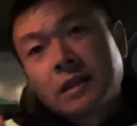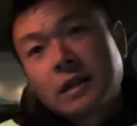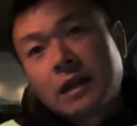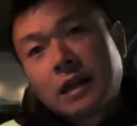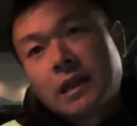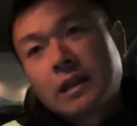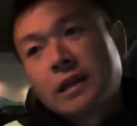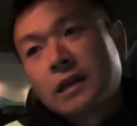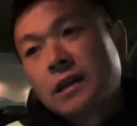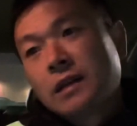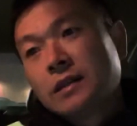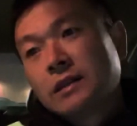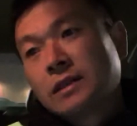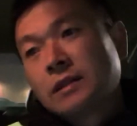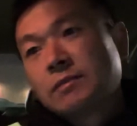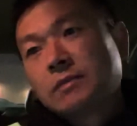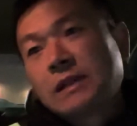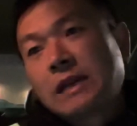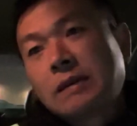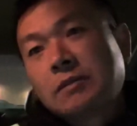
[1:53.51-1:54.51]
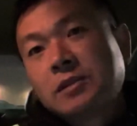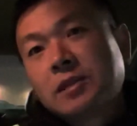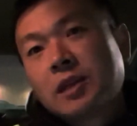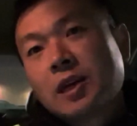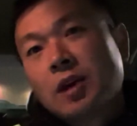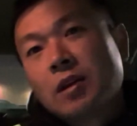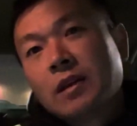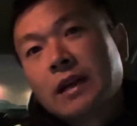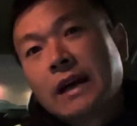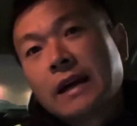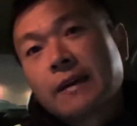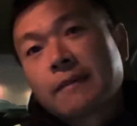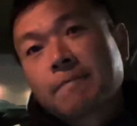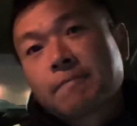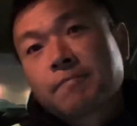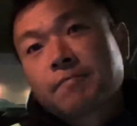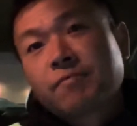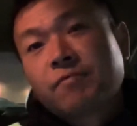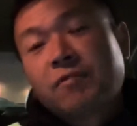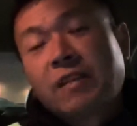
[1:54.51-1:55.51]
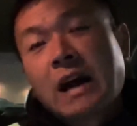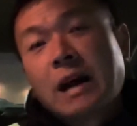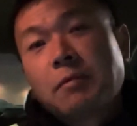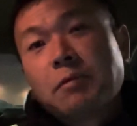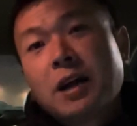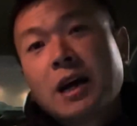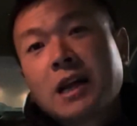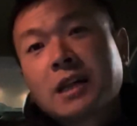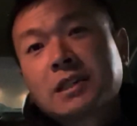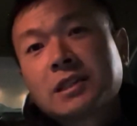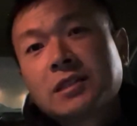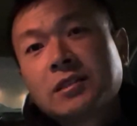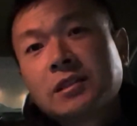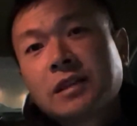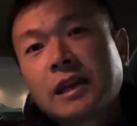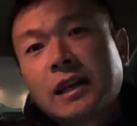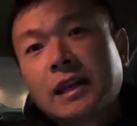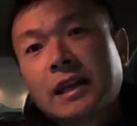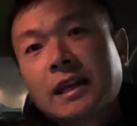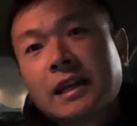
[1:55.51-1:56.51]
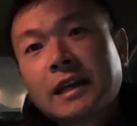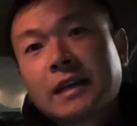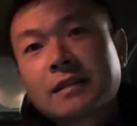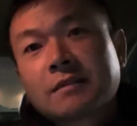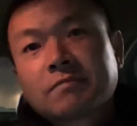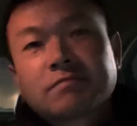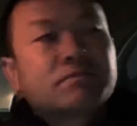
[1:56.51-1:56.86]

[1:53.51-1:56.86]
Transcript: And uh, sometimes you go like five blocks and you get like